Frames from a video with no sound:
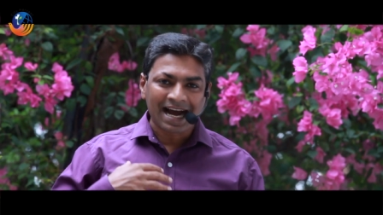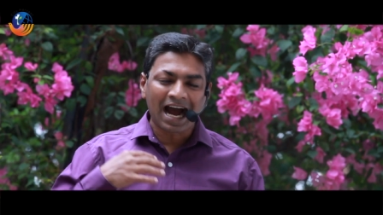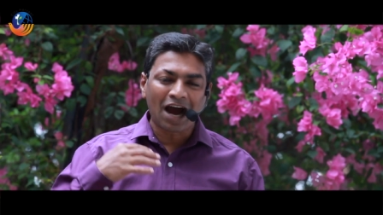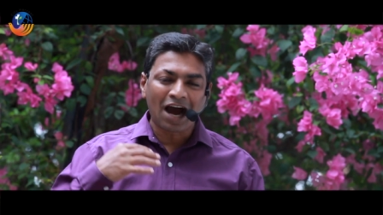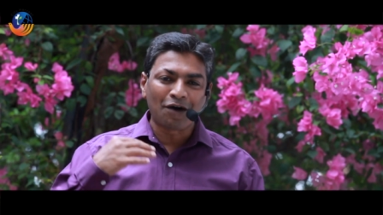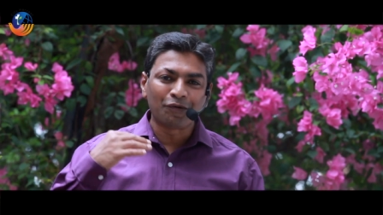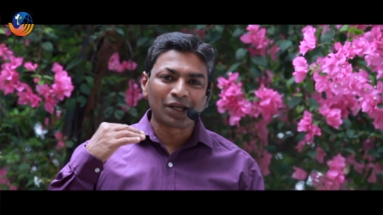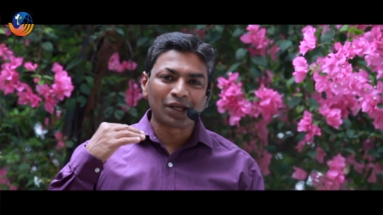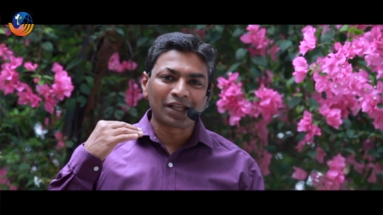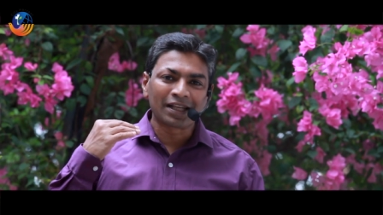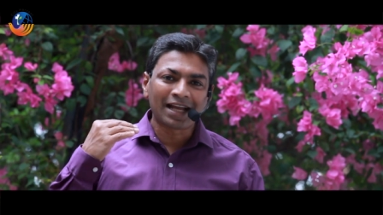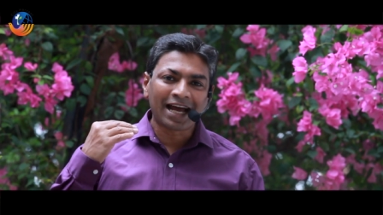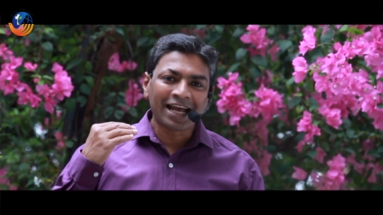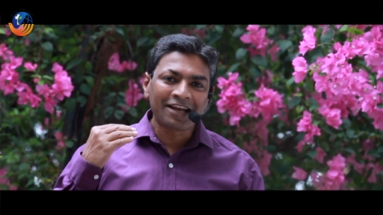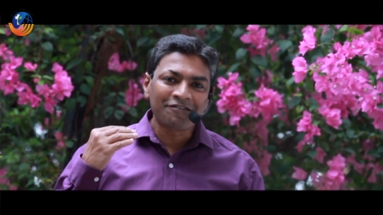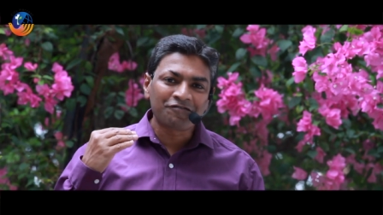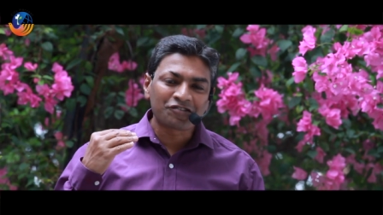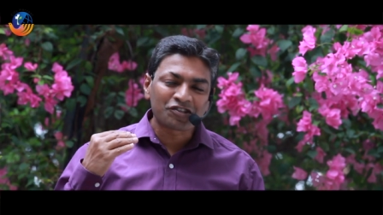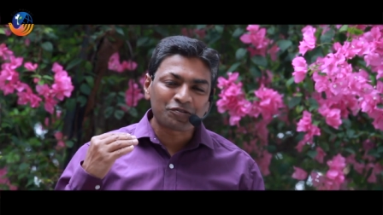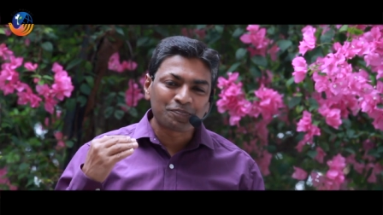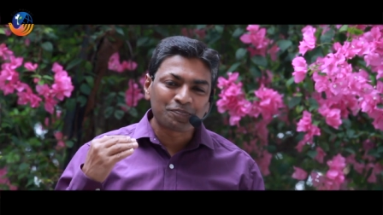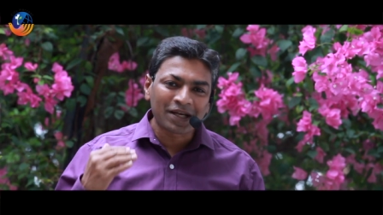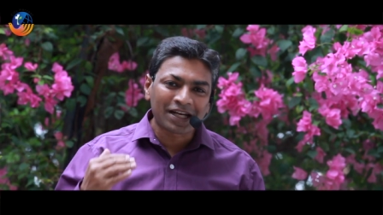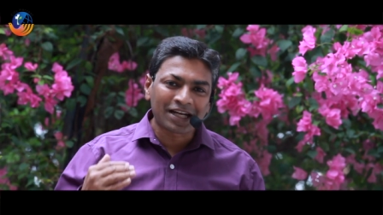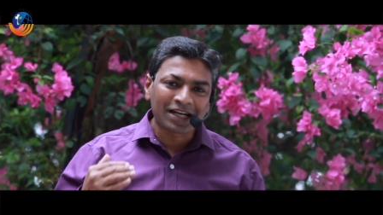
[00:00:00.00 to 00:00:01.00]
our
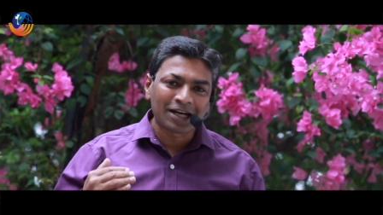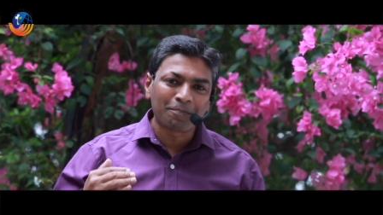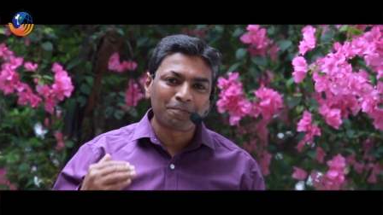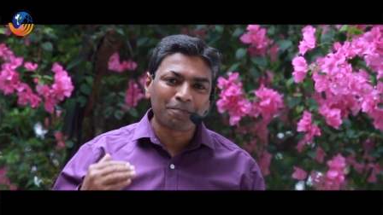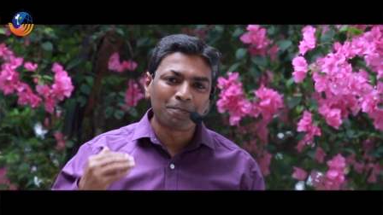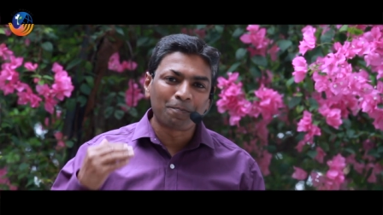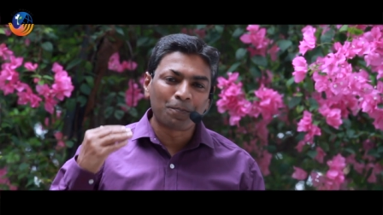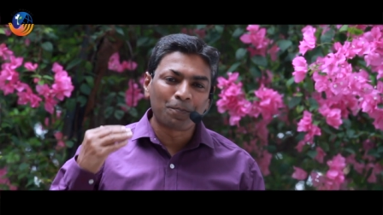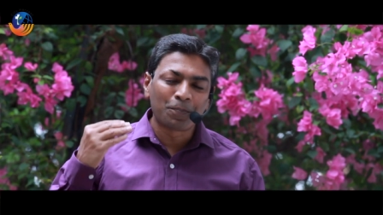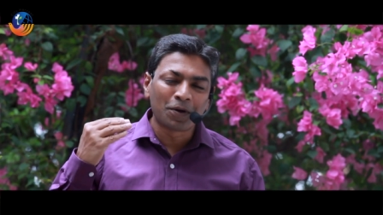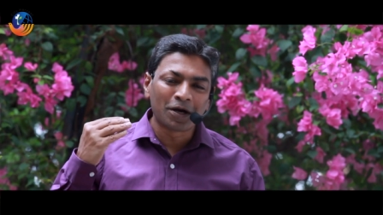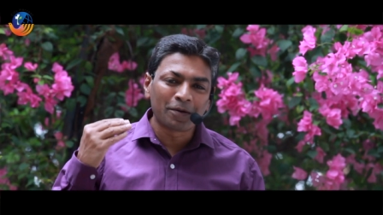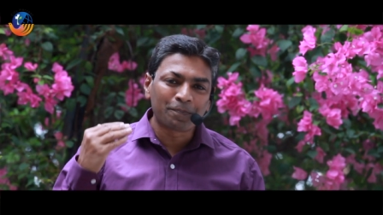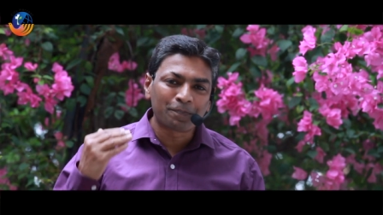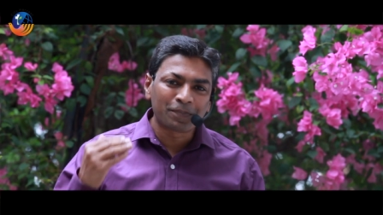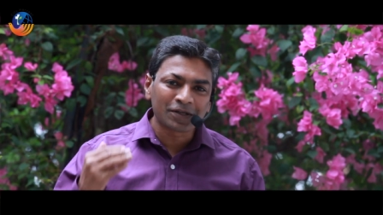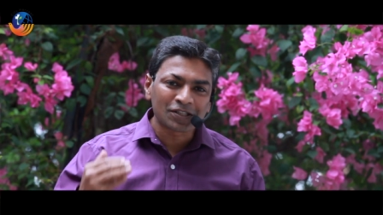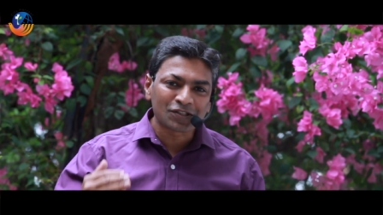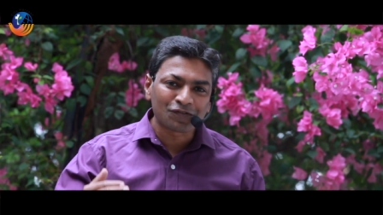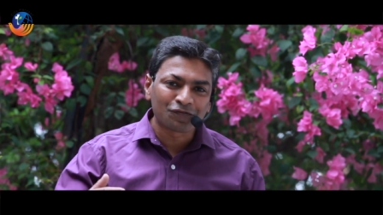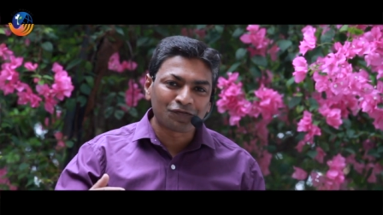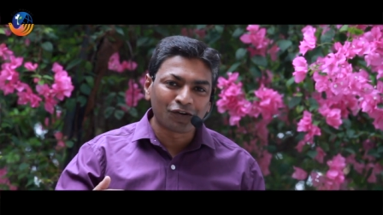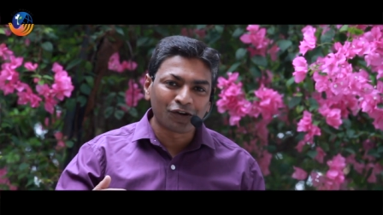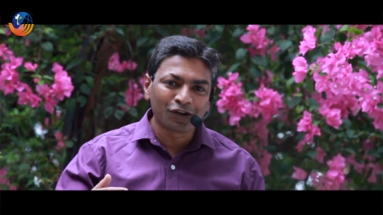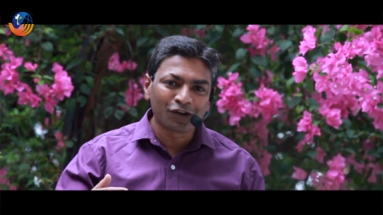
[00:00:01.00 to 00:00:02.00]
lives become
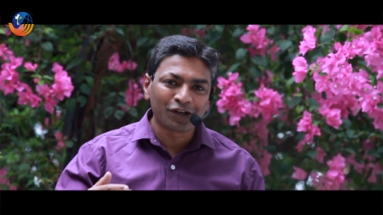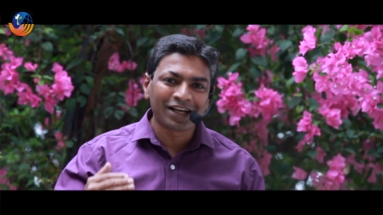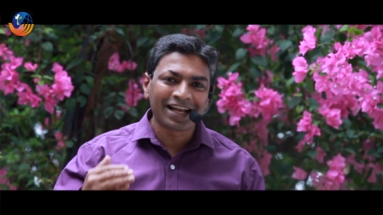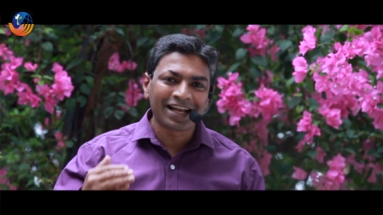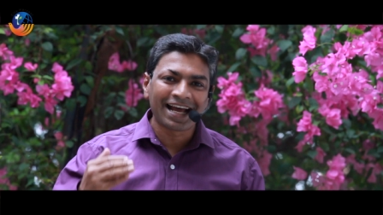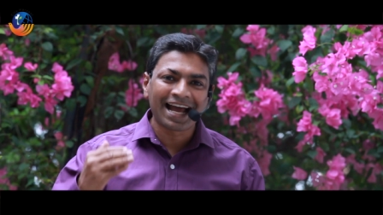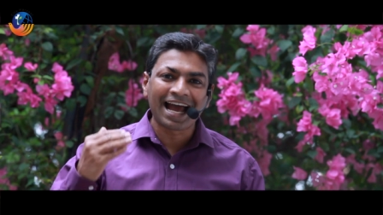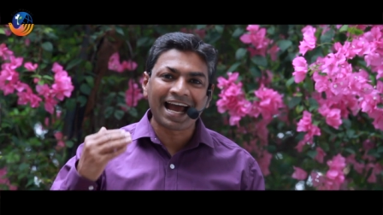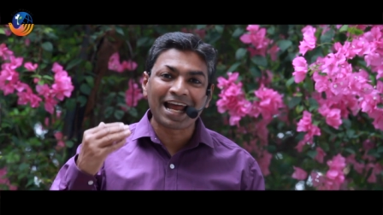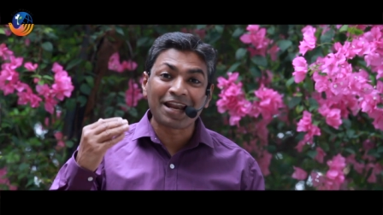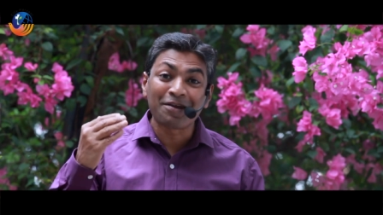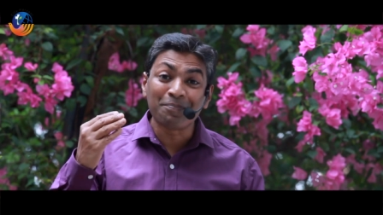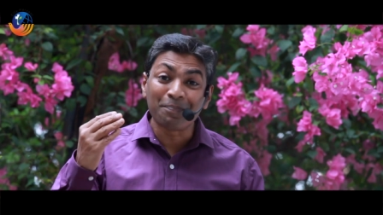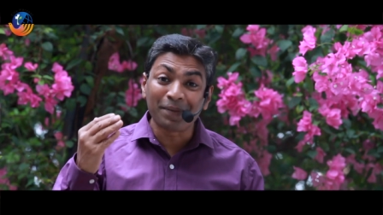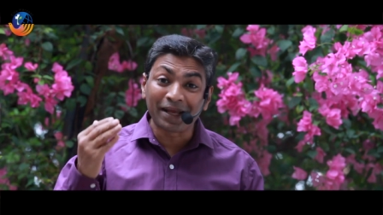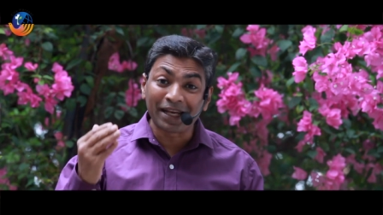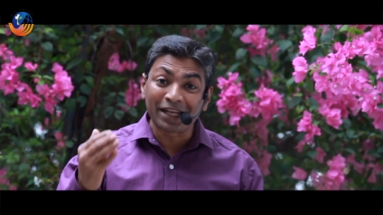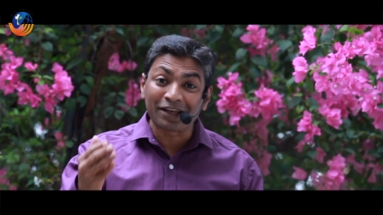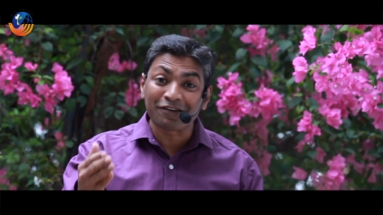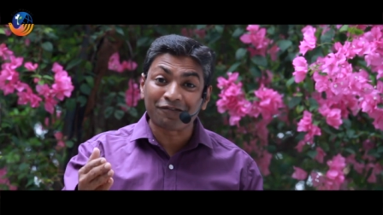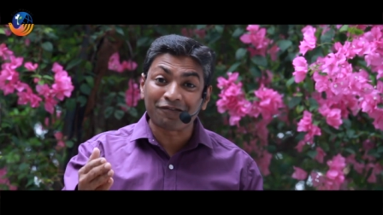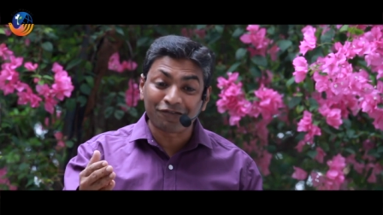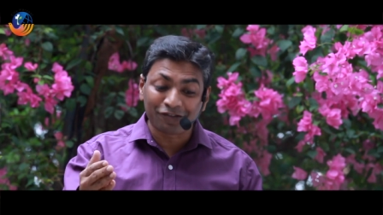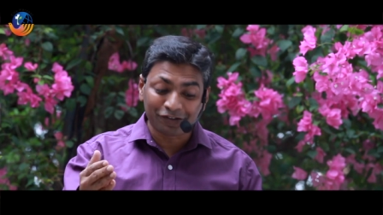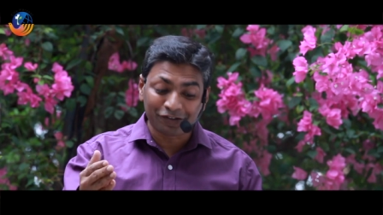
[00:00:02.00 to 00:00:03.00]
purposeful and
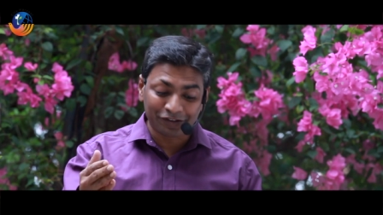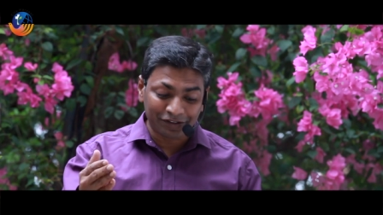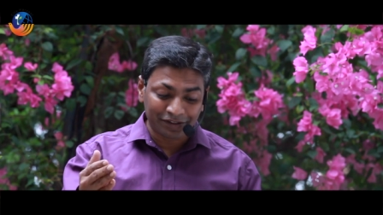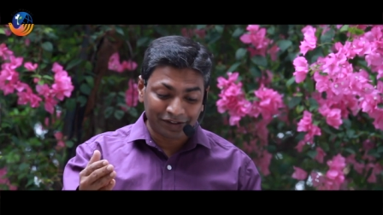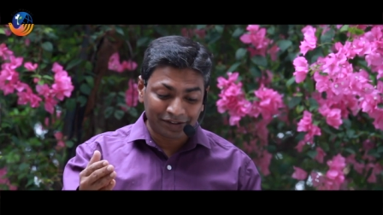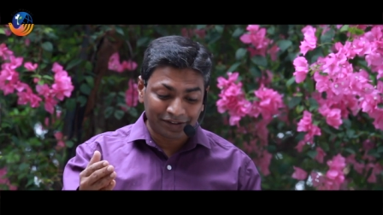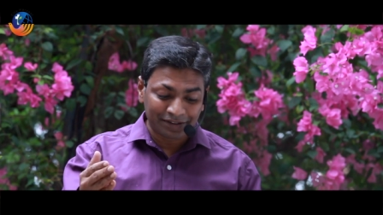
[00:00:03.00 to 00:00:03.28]
meaningful.